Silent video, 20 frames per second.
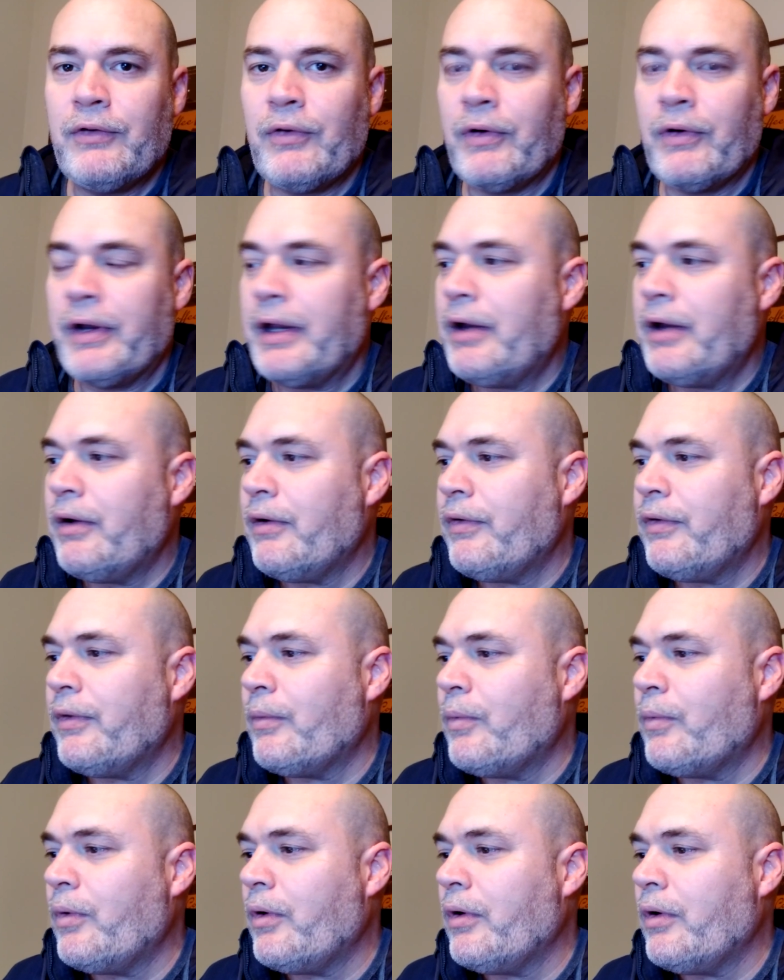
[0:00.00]
So here
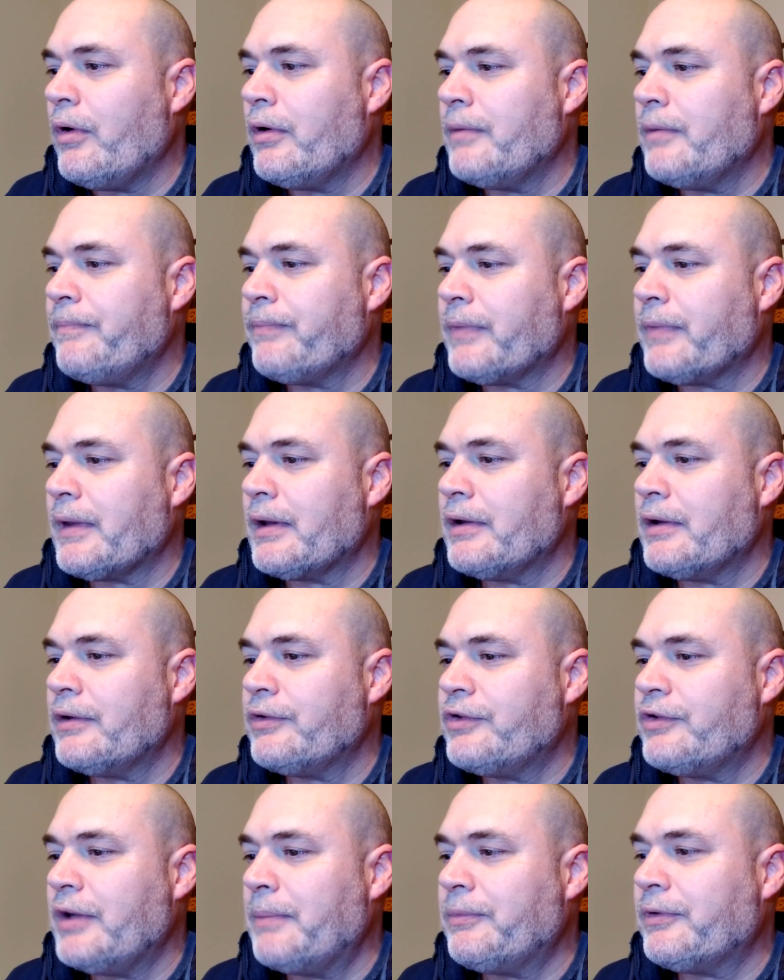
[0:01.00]
the word
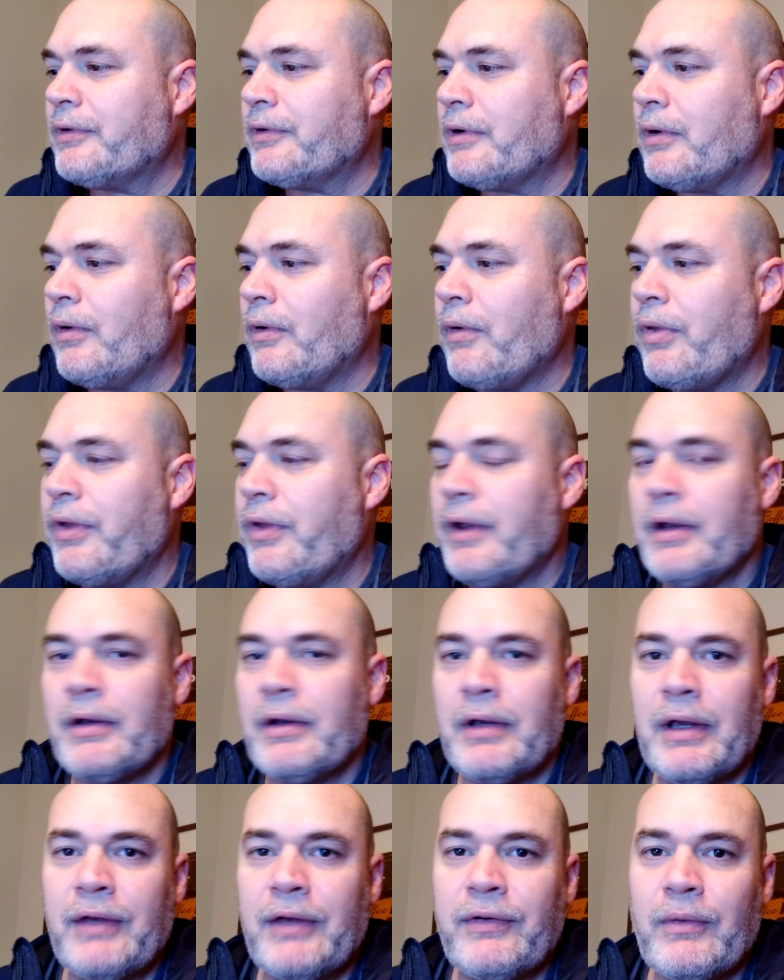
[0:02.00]
sheep's
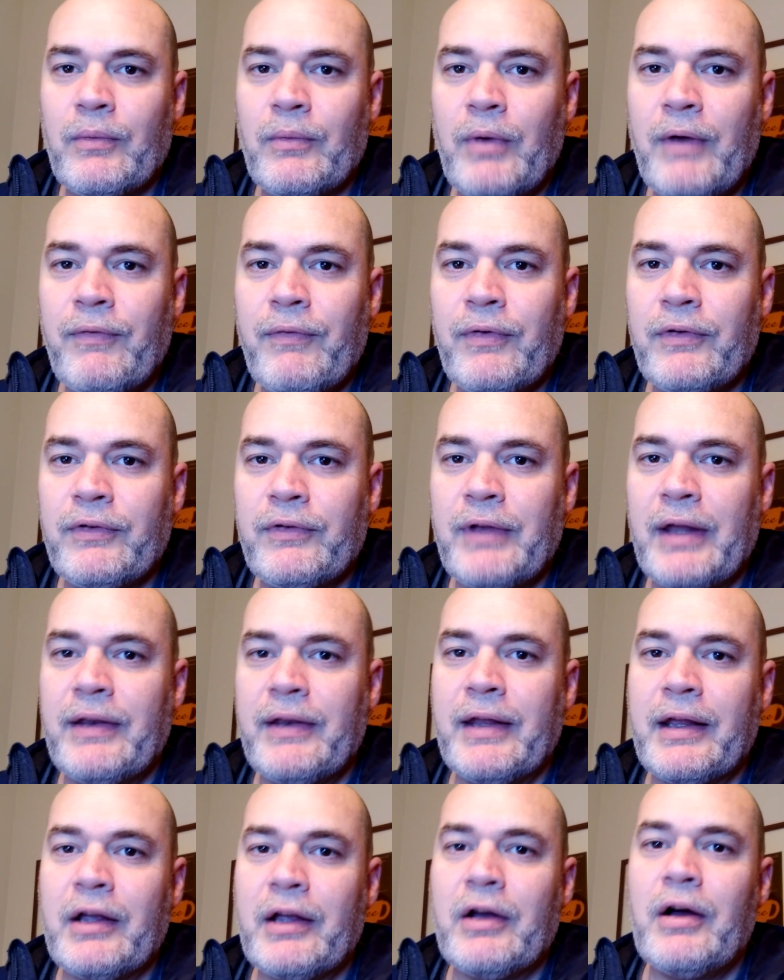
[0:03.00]
clothing is in reference
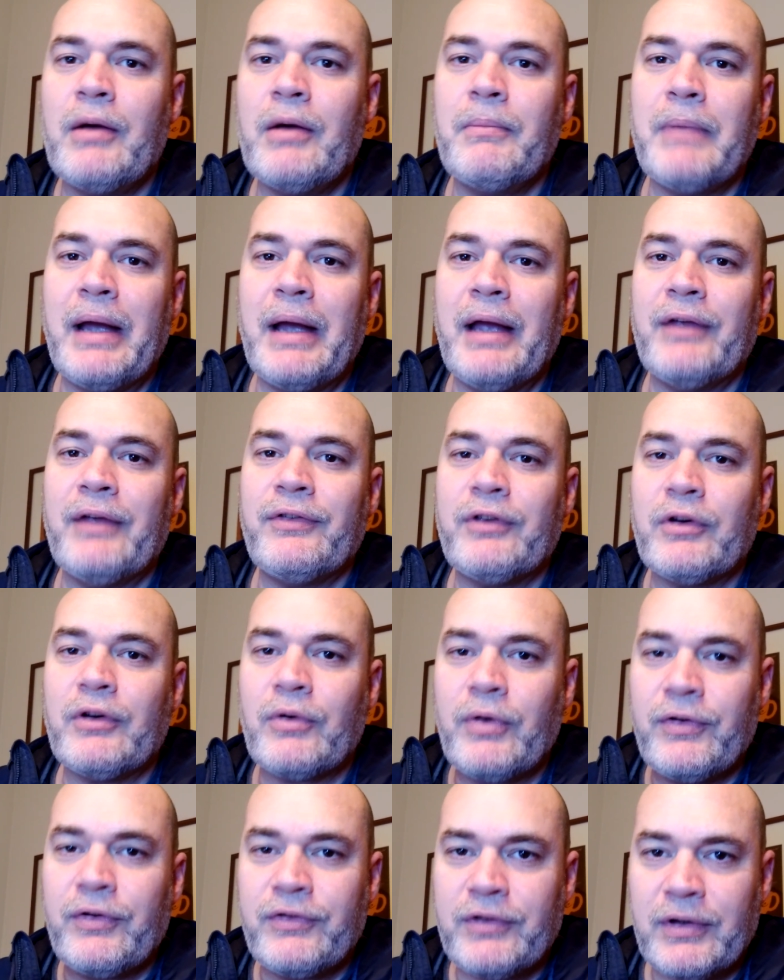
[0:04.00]
that they come as
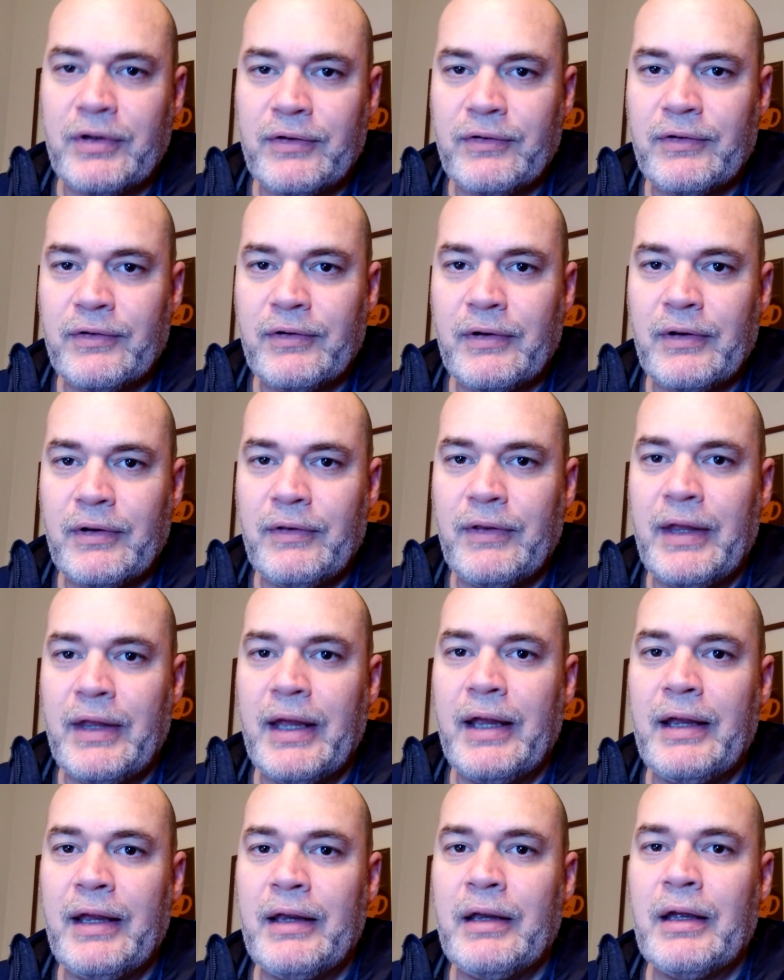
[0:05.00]
Christians.
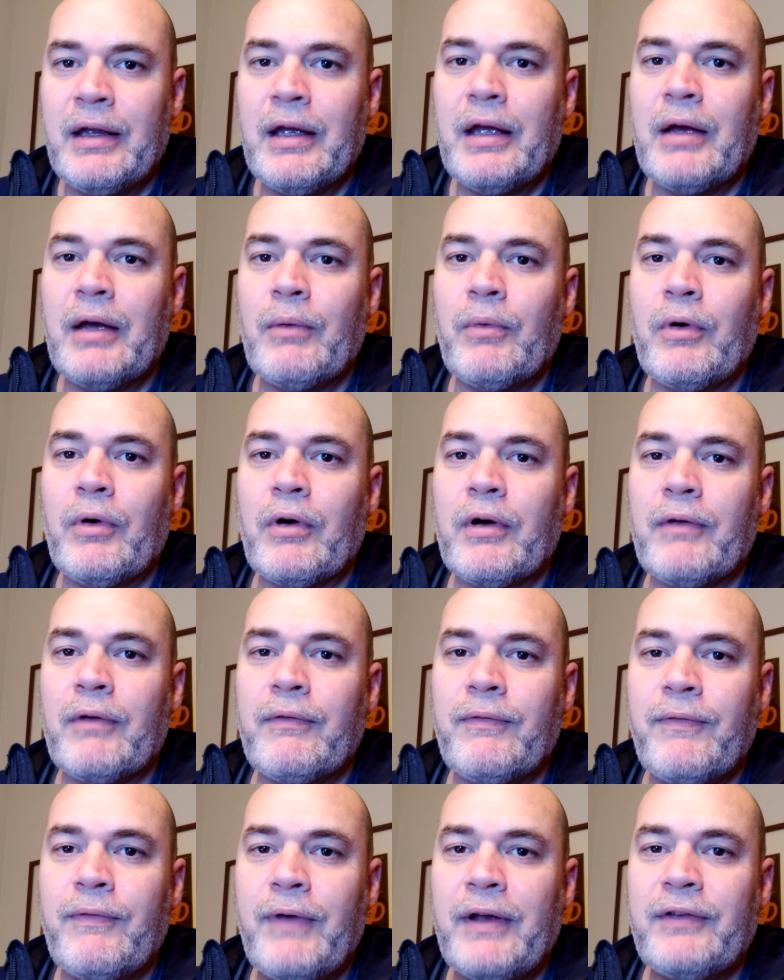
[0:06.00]
They will
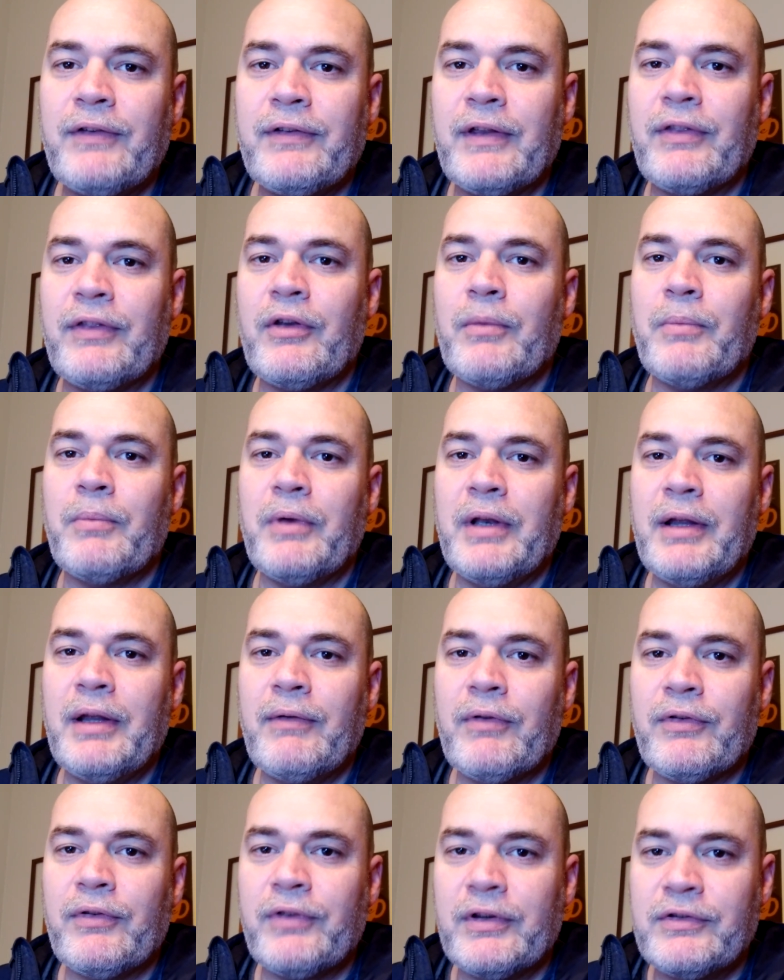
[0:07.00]
confess that they're
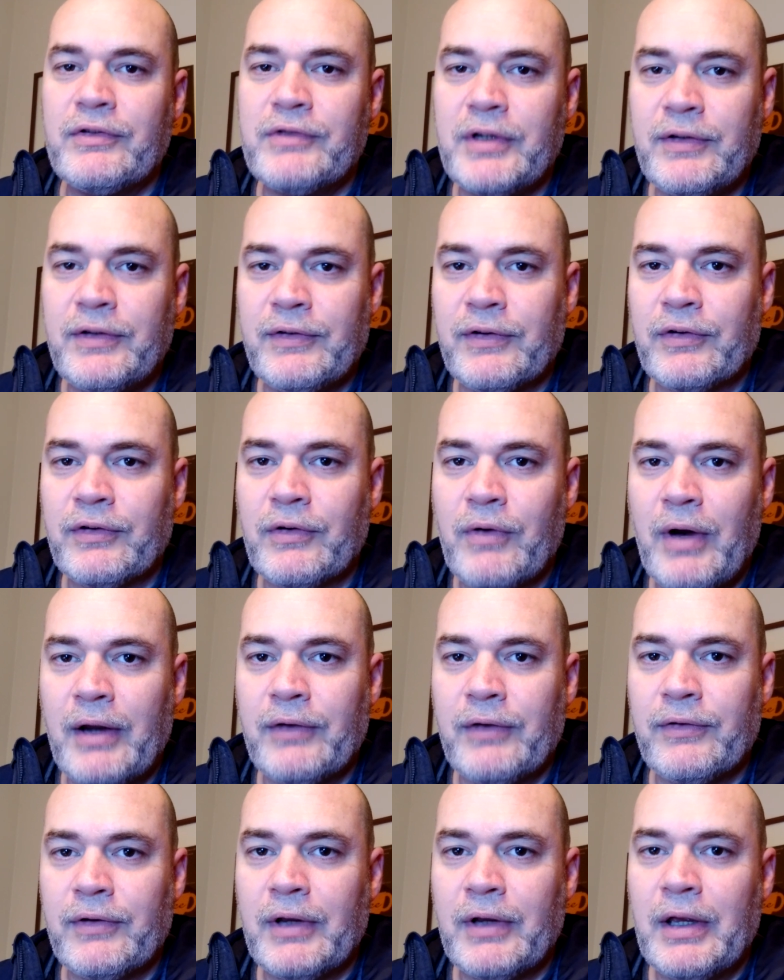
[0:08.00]
believers in Jesus
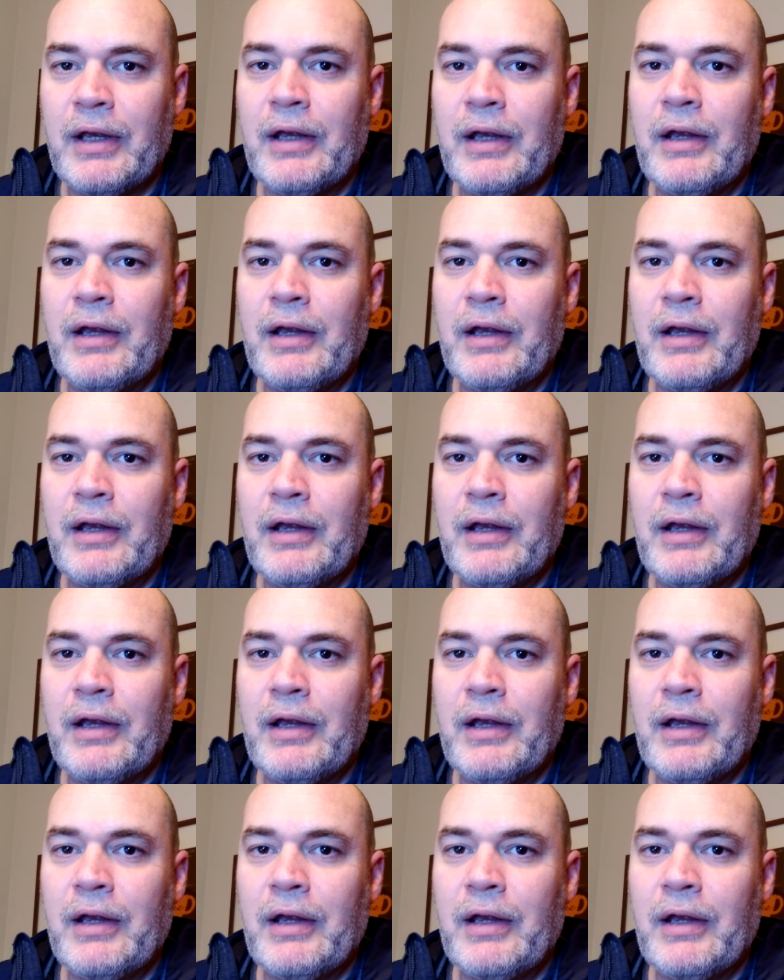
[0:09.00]
Christ.